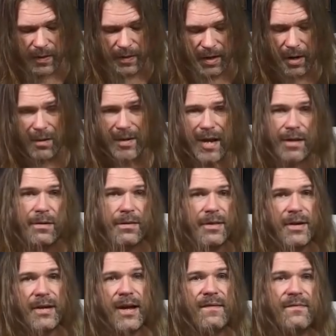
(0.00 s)
The only other
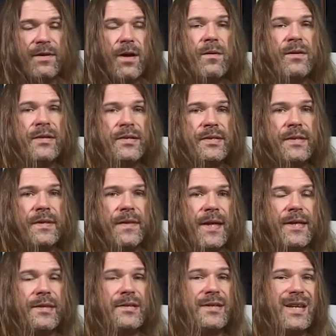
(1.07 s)
thing I've noticed
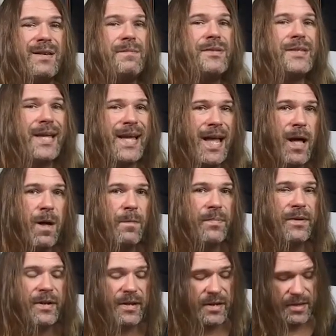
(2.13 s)
that seems to
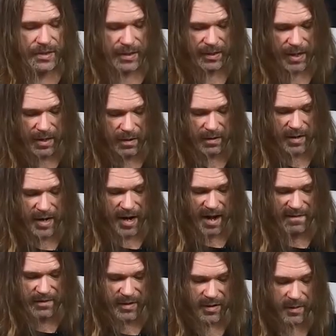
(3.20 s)
help is literally
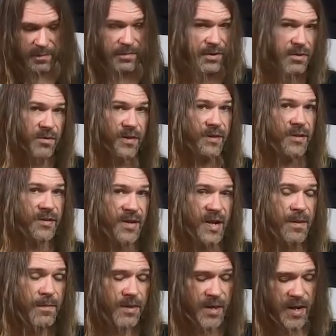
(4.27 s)
having them do the
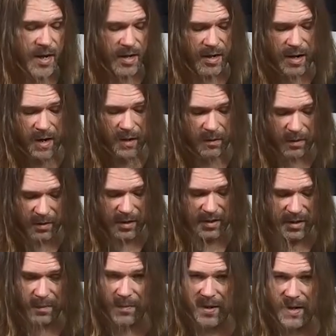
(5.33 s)
same thing, look
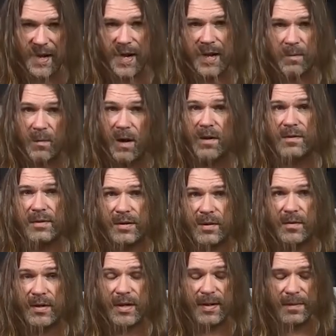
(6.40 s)
at their pick hand while they're
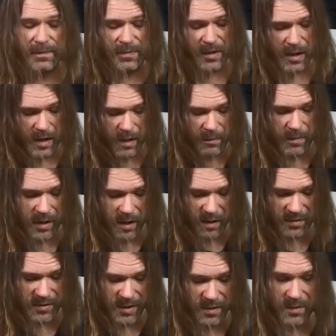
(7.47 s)
doing it, but
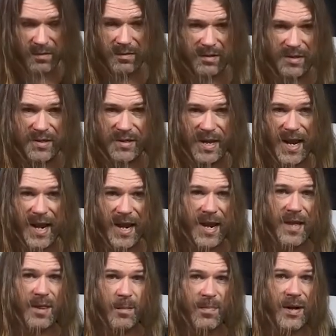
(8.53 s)
also
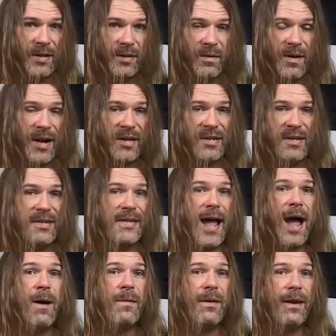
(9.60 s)
say the pick directions
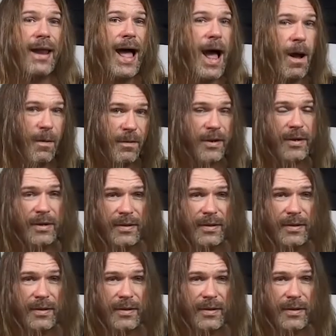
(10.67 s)
out loud.